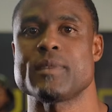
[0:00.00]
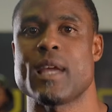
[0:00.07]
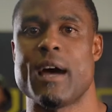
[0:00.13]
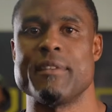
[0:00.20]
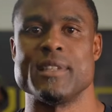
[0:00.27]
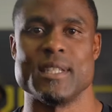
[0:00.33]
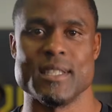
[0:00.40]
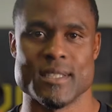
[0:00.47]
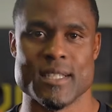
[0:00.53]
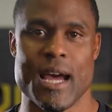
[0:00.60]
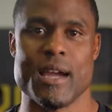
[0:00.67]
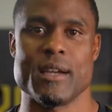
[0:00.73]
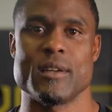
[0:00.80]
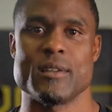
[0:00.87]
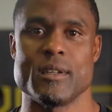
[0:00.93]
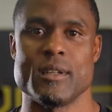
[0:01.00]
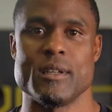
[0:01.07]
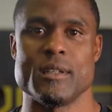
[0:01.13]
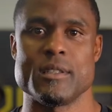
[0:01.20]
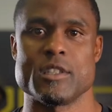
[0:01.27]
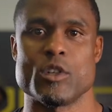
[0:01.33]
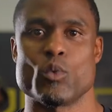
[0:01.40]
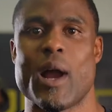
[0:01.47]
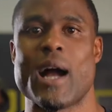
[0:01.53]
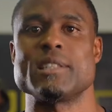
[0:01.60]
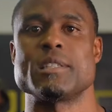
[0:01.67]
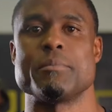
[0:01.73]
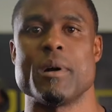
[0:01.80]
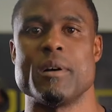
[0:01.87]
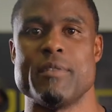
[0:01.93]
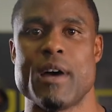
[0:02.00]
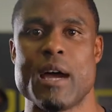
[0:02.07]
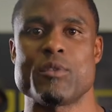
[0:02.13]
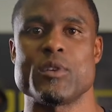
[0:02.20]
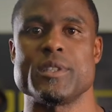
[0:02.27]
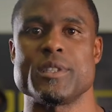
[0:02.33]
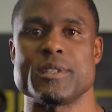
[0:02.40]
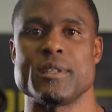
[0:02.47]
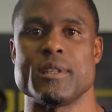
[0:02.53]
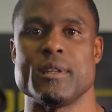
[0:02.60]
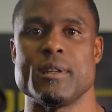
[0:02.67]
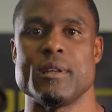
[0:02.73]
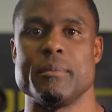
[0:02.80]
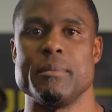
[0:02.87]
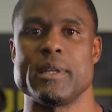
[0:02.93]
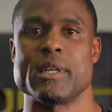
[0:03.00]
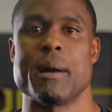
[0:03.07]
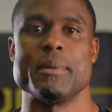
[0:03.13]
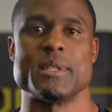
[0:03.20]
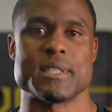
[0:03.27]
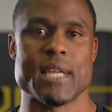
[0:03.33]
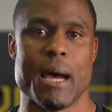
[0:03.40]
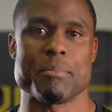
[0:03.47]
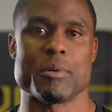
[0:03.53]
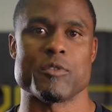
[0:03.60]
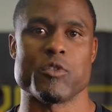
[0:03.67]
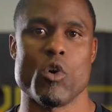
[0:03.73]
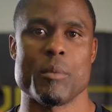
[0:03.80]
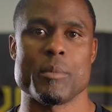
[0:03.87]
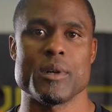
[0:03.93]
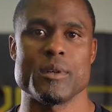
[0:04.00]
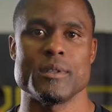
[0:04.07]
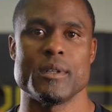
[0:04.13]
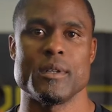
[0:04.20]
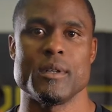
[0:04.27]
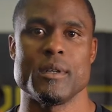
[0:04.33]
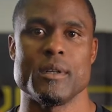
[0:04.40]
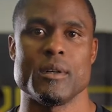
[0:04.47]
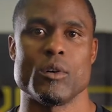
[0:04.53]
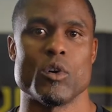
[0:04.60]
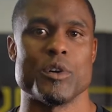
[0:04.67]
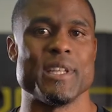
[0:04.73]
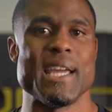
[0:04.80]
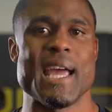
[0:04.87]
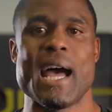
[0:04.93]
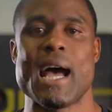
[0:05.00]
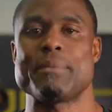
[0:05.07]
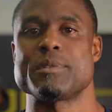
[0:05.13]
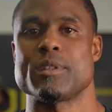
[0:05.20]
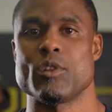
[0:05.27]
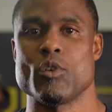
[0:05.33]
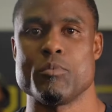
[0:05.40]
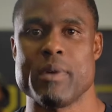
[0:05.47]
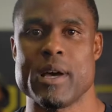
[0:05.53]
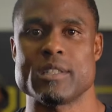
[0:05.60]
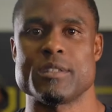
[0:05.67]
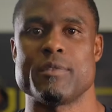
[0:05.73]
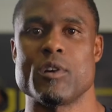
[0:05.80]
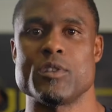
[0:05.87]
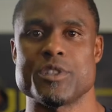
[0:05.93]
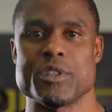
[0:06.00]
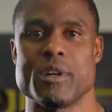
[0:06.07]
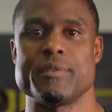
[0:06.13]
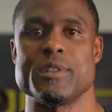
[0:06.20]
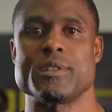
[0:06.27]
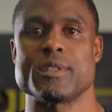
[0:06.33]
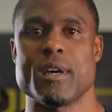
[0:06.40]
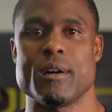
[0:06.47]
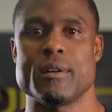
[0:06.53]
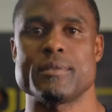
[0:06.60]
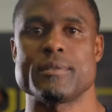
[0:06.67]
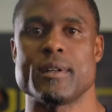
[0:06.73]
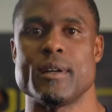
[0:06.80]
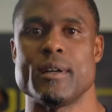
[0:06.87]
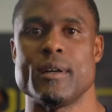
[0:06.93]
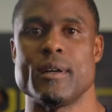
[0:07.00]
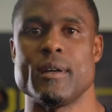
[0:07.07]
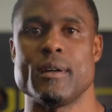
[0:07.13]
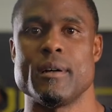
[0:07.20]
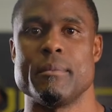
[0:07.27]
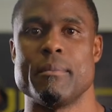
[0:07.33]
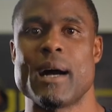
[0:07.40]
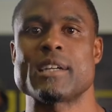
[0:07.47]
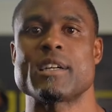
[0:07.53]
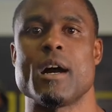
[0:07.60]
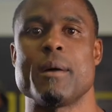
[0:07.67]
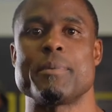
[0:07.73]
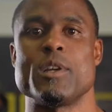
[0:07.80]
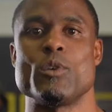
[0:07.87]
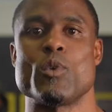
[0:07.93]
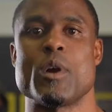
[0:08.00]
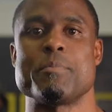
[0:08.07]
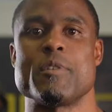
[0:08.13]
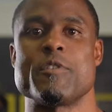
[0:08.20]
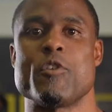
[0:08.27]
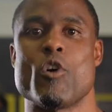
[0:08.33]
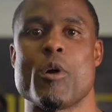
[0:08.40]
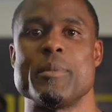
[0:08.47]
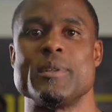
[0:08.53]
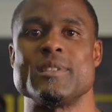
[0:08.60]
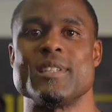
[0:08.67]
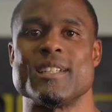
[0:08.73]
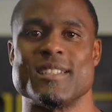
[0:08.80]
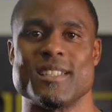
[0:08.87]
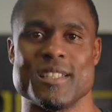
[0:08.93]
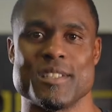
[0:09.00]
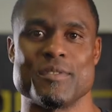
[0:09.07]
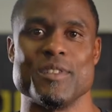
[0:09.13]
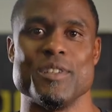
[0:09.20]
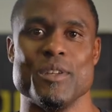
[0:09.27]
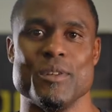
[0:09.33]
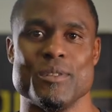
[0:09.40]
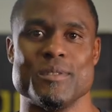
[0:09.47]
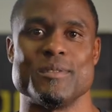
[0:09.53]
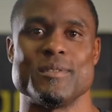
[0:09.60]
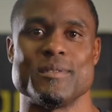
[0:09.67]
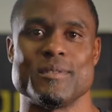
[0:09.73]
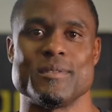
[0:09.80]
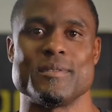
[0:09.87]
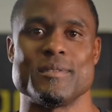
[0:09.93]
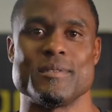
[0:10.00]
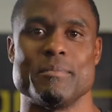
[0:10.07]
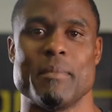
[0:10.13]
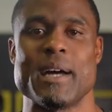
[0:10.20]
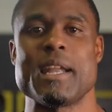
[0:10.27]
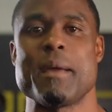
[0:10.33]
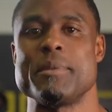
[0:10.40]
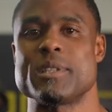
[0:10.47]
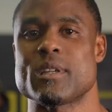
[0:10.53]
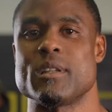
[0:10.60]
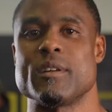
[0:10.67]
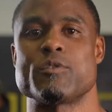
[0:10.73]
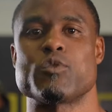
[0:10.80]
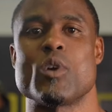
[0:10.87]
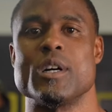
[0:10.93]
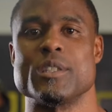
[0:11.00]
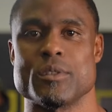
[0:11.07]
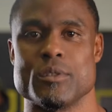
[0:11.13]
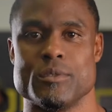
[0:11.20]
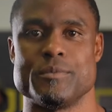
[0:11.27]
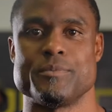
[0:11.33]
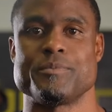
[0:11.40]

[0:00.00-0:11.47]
have the desire to rise above average, become a top performer, or the absolute best version of yourself, my company Ripped Performance exists for you. My name is Cliff Russell,